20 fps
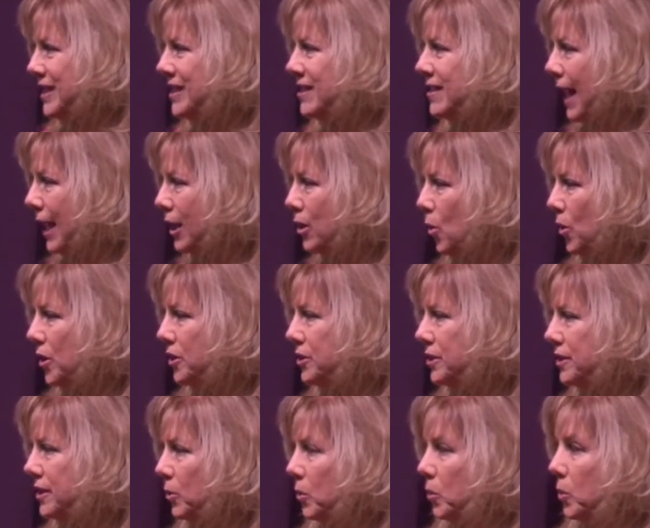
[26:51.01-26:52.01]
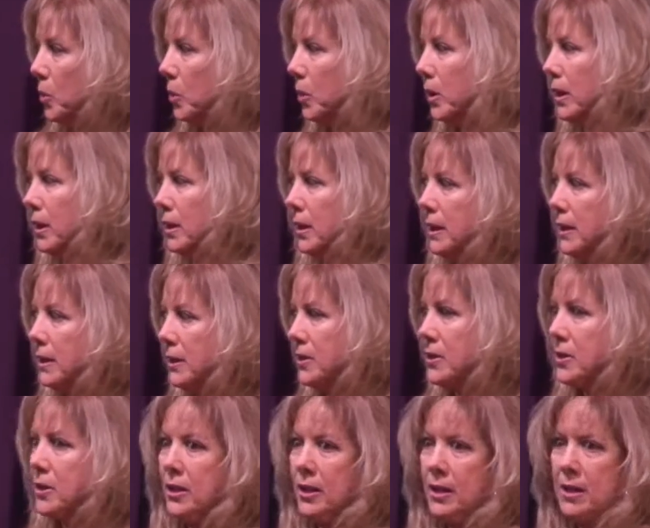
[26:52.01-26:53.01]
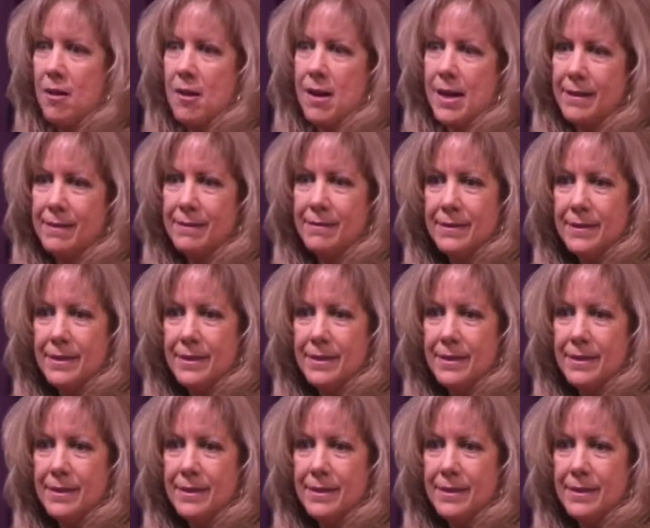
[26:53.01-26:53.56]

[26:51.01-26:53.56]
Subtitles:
Isn't that gorgeous? It really looks good on.